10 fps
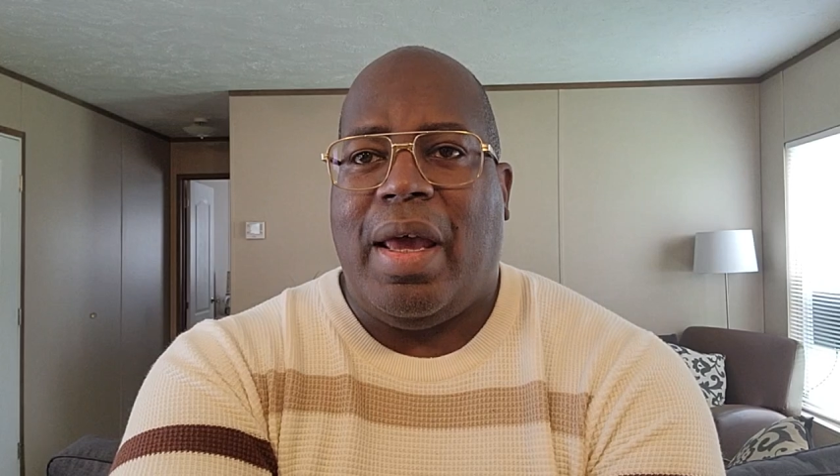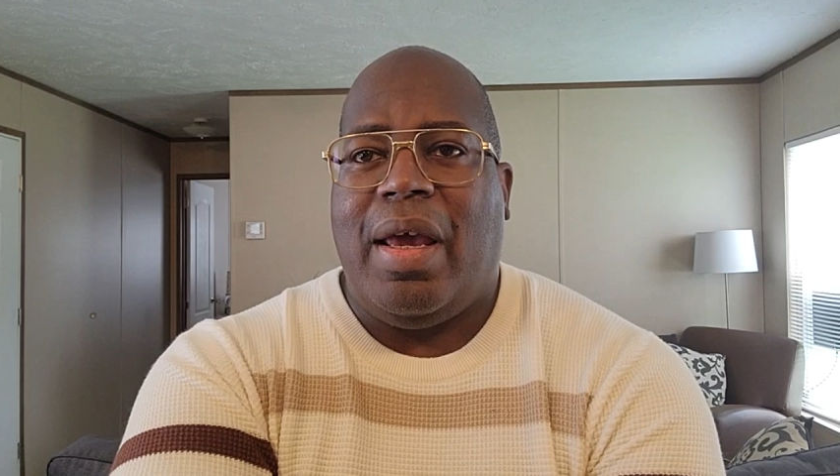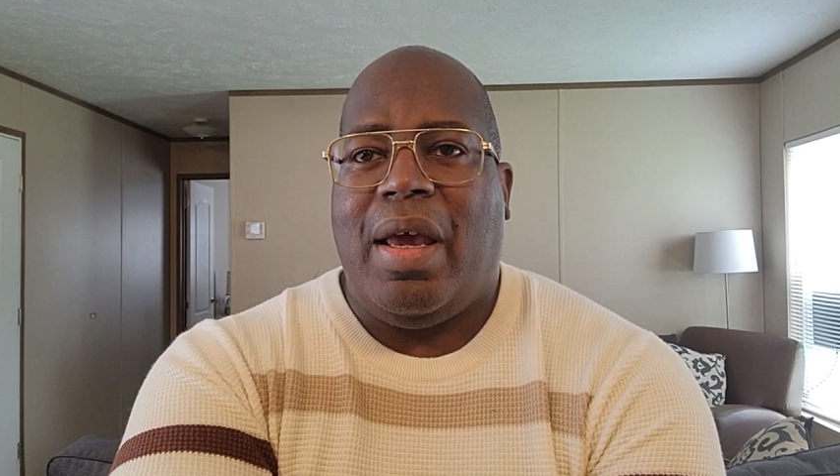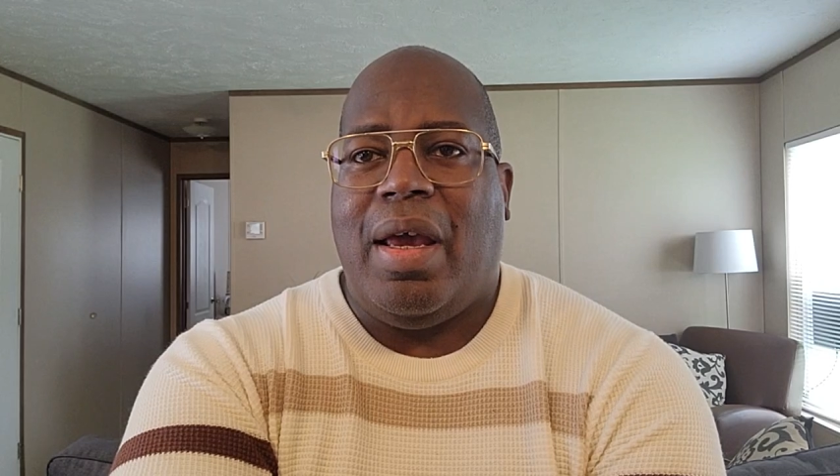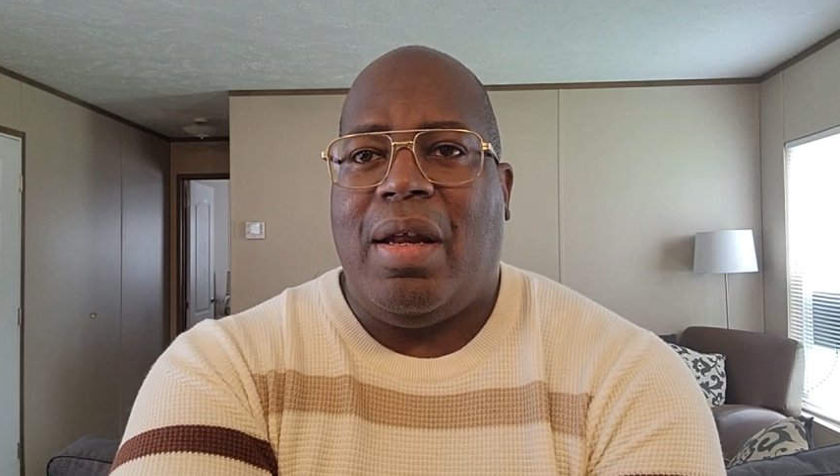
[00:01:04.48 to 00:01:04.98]

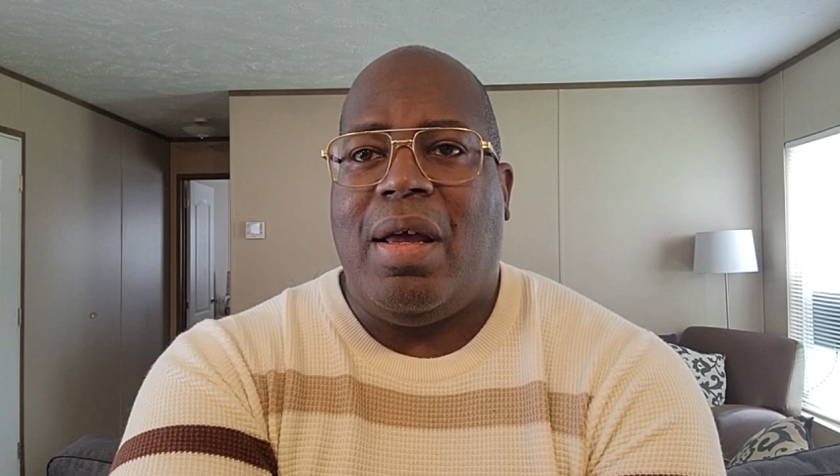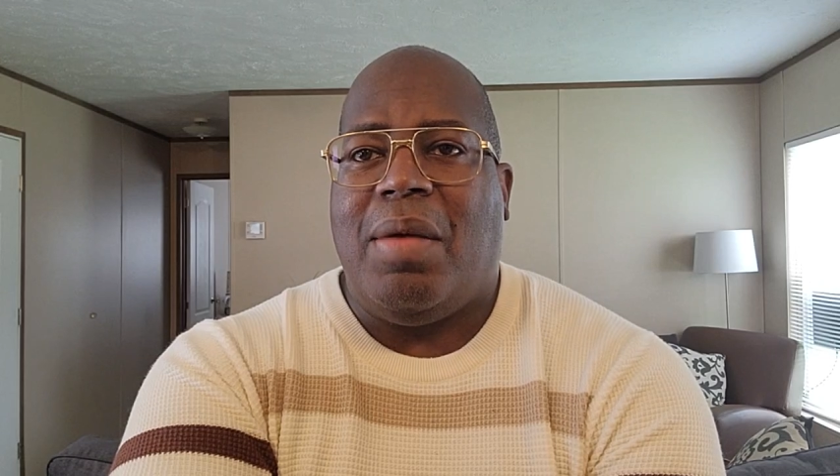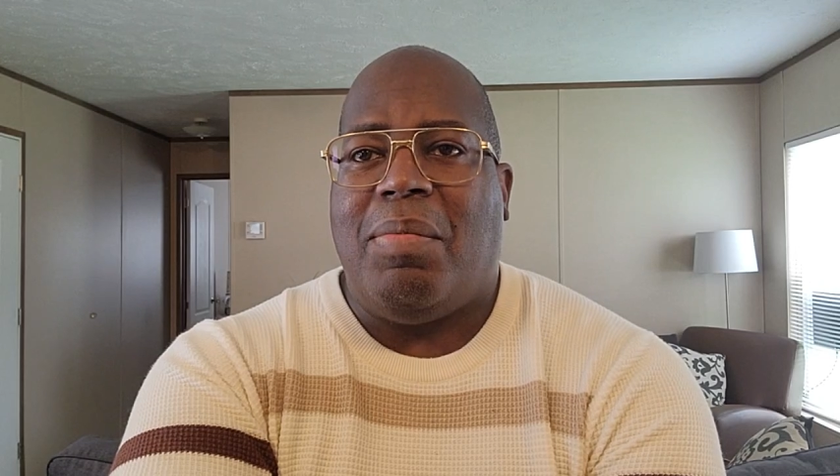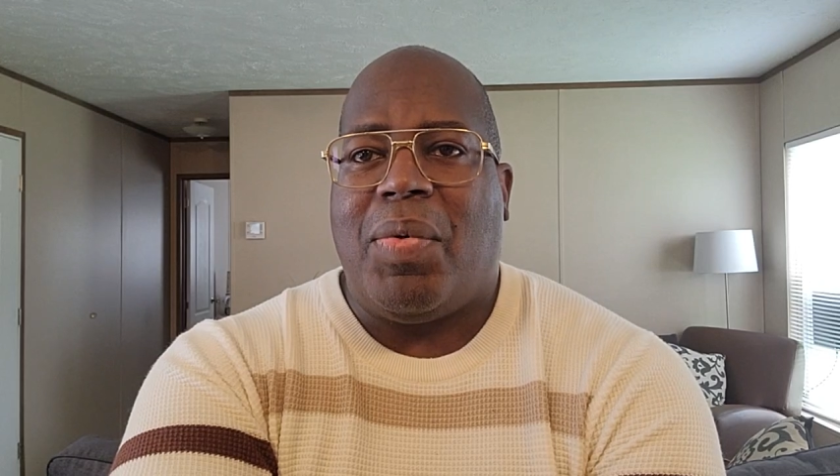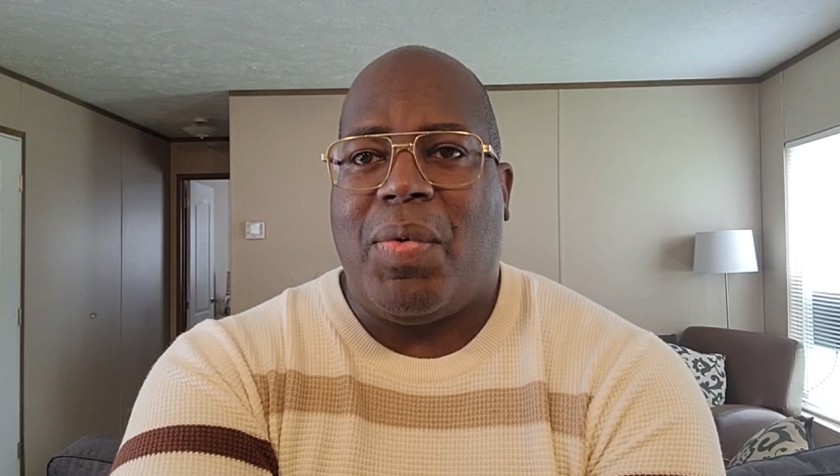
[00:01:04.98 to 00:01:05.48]
an
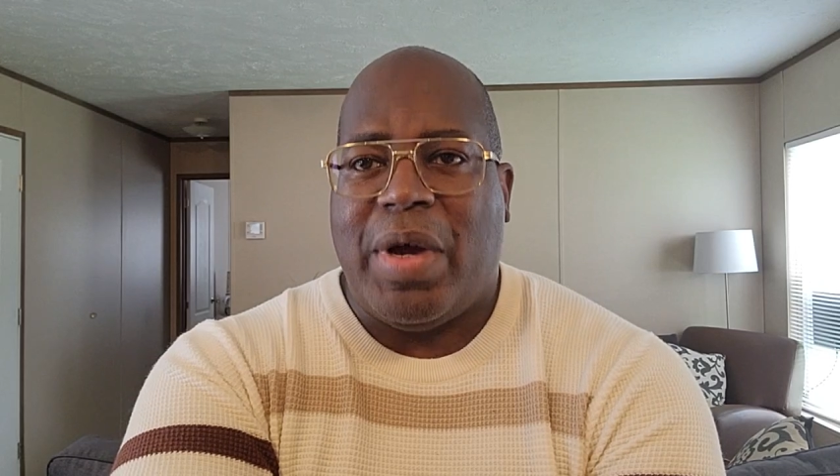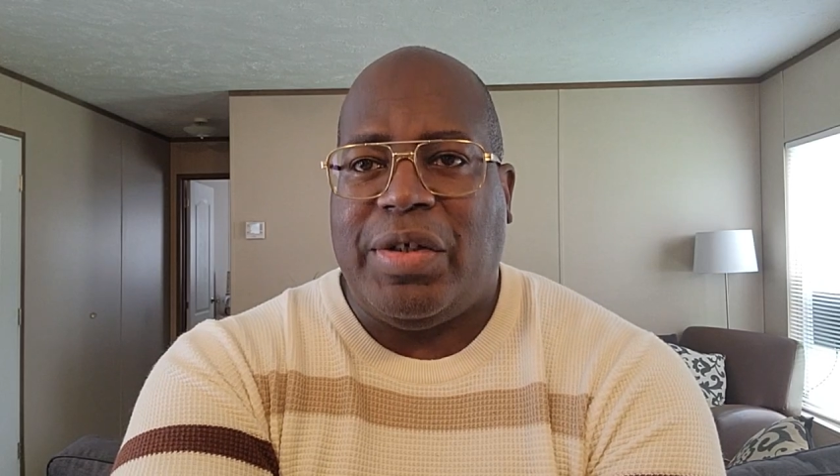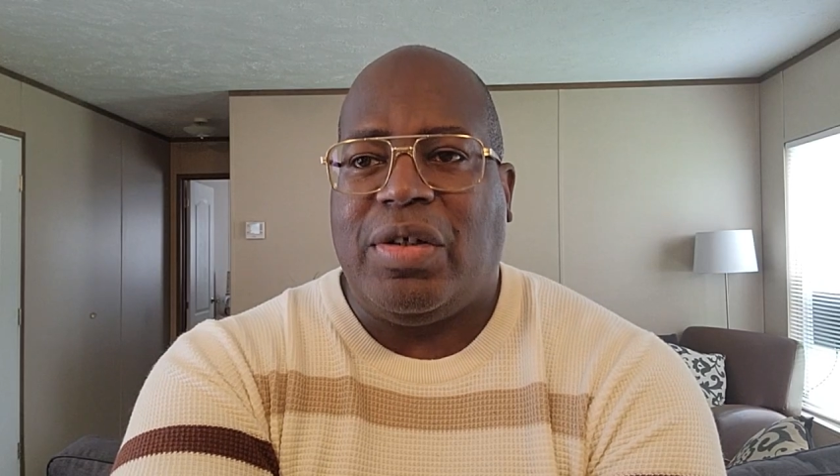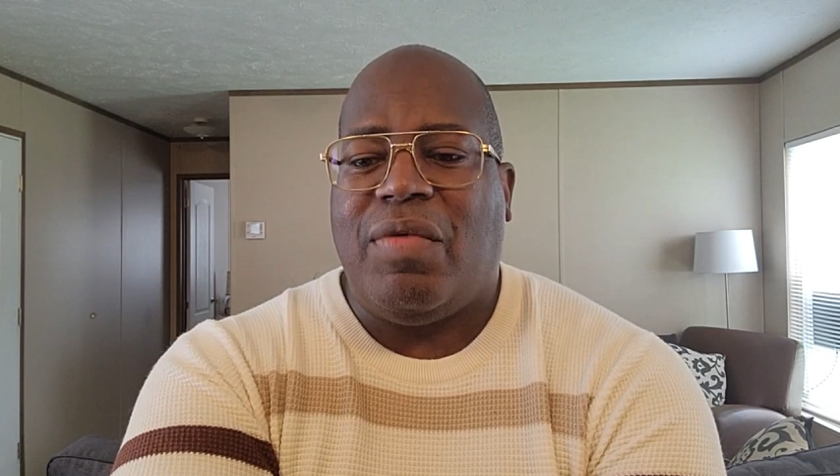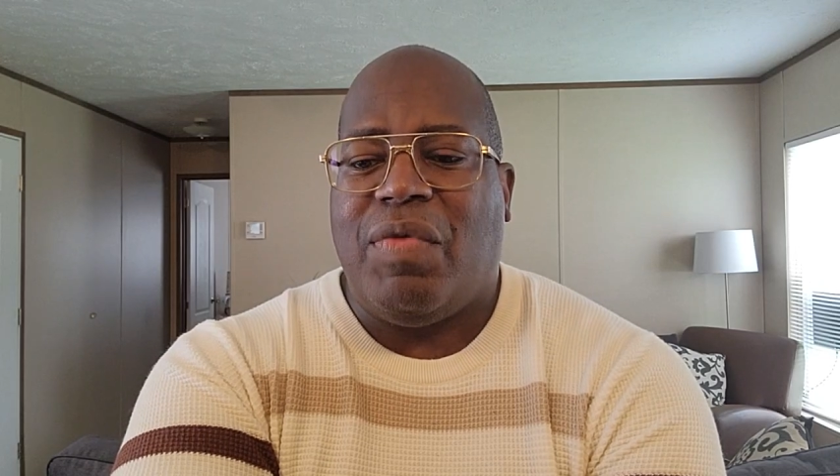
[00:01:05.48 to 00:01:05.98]

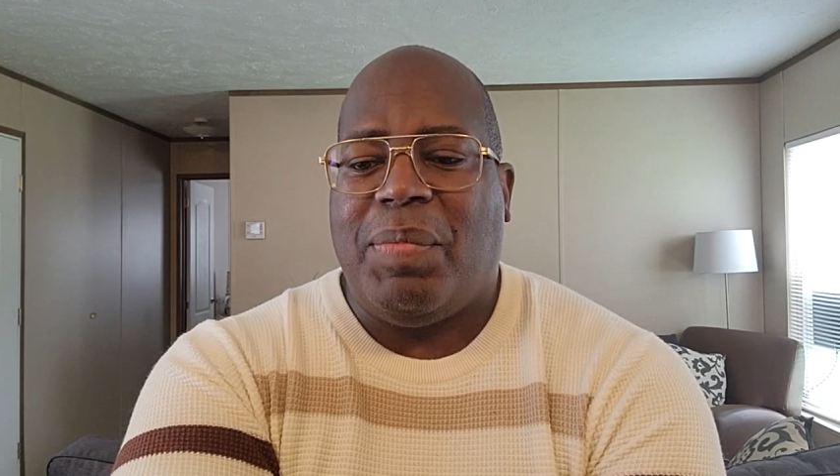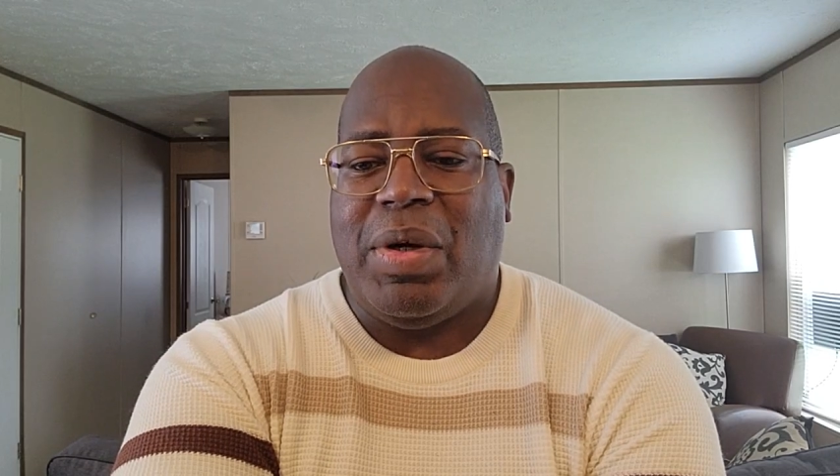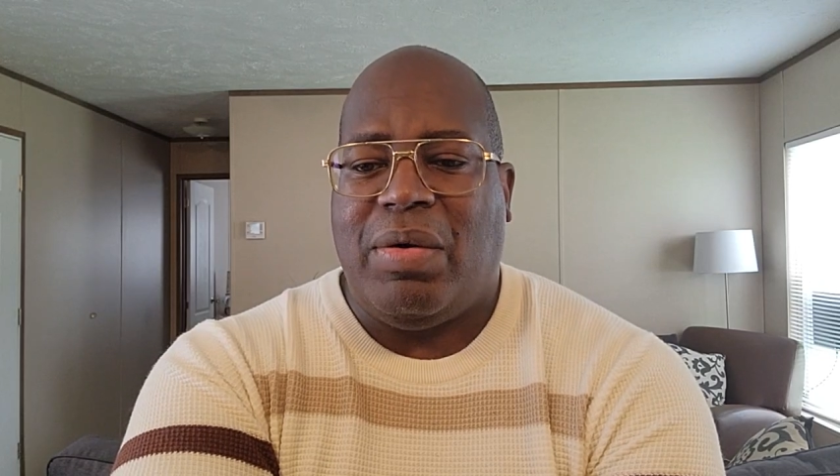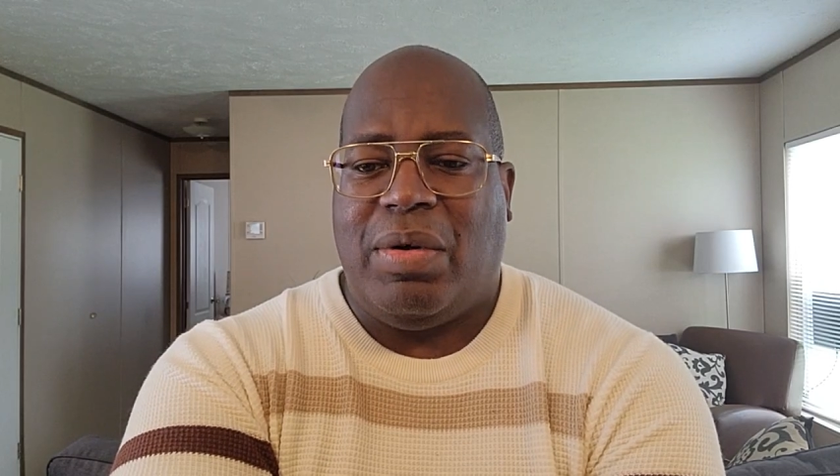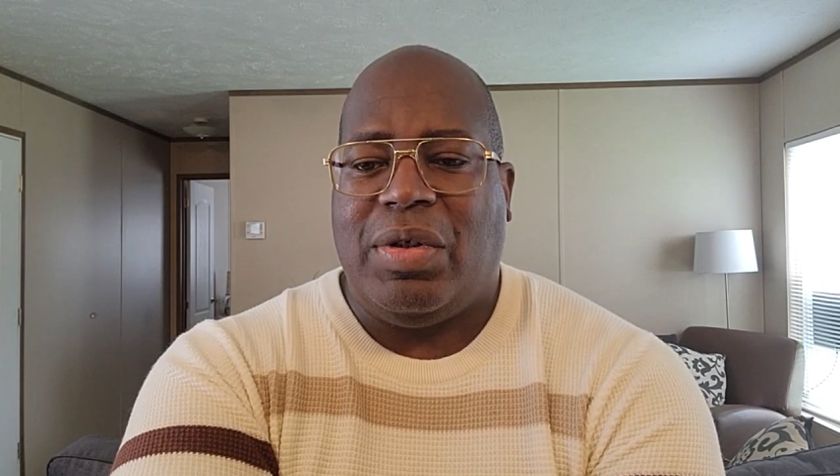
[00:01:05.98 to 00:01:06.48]
impressive
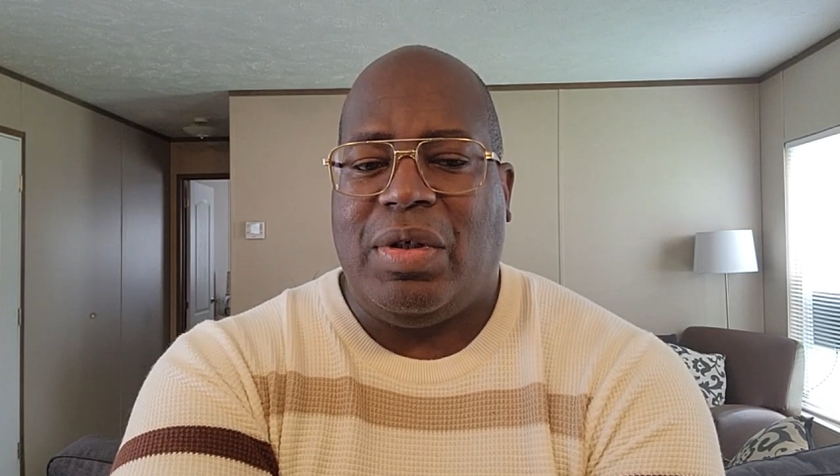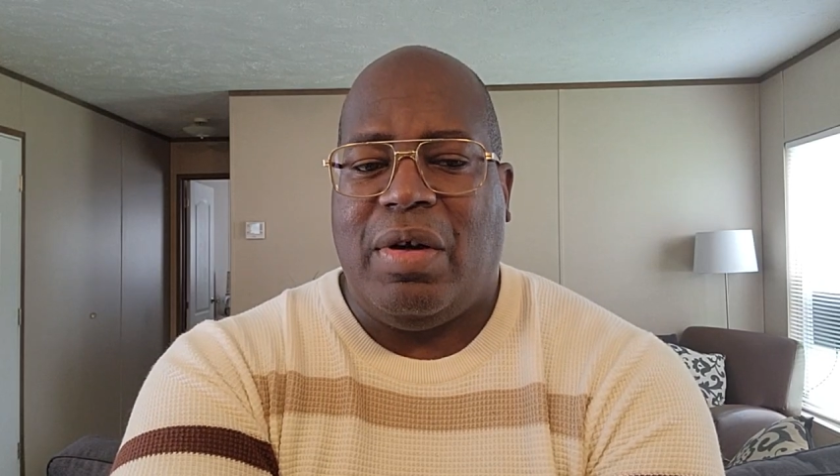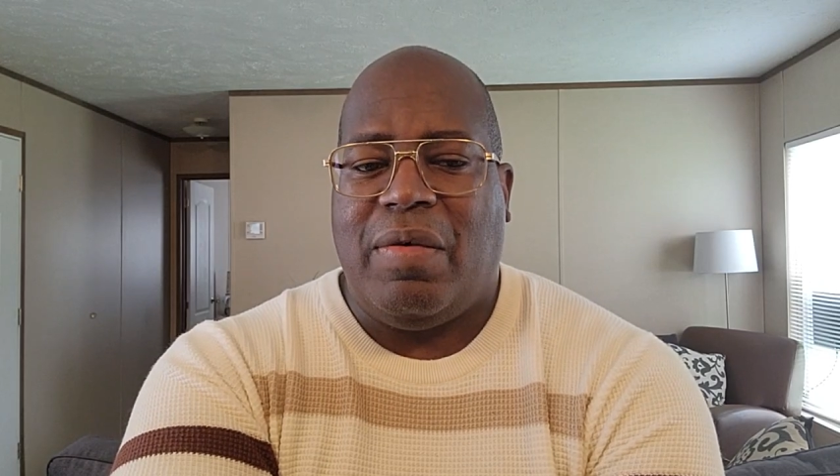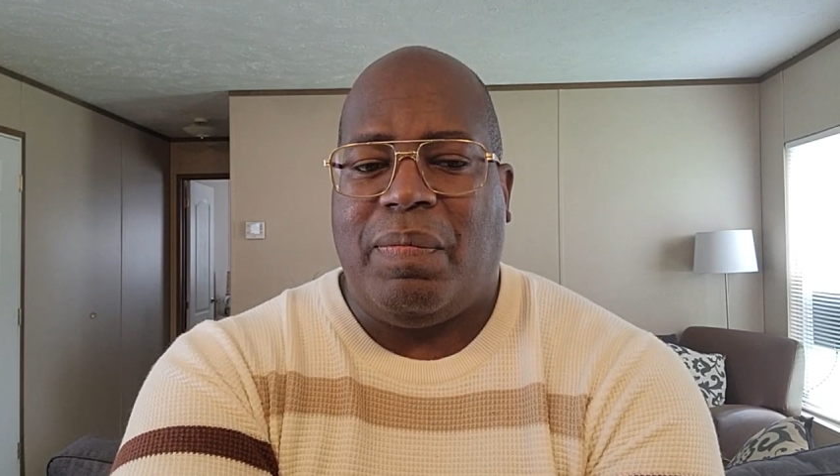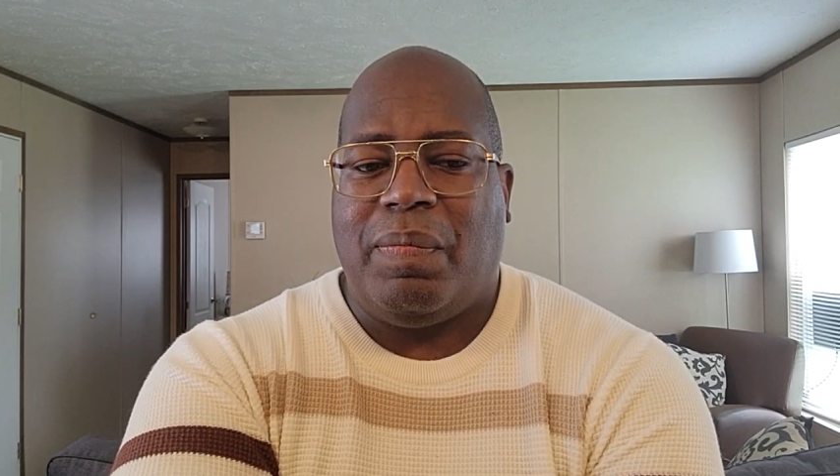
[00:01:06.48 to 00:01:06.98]
appearance here.